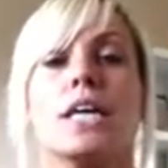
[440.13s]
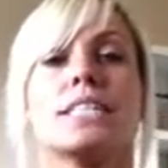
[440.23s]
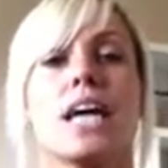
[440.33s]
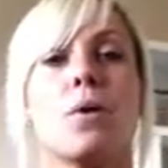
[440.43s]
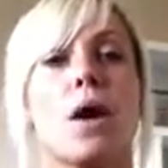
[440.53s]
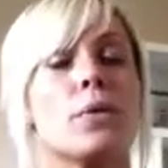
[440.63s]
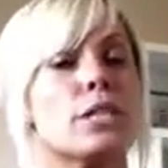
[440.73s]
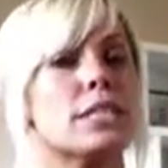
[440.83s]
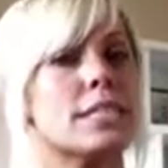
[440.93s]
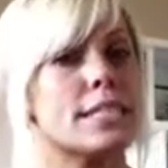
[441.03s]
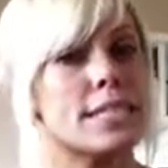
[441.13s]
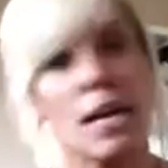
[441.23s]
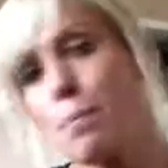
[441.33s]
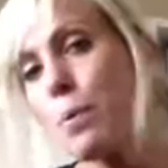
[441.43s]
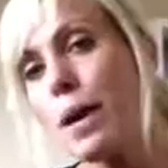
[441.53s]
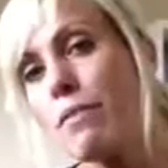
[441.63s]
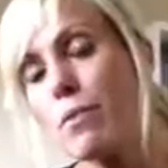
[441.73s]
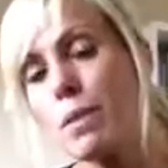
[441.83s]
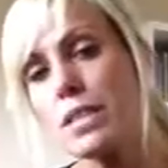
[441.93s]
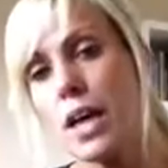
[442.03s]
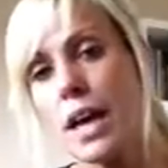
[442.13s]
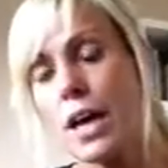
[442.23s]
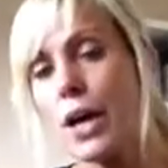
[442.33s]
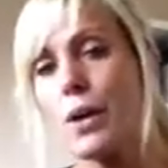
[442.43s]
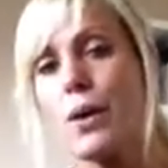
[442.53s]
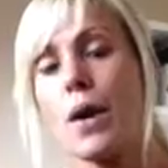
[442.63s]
So I want you to step away from the Diet Coke.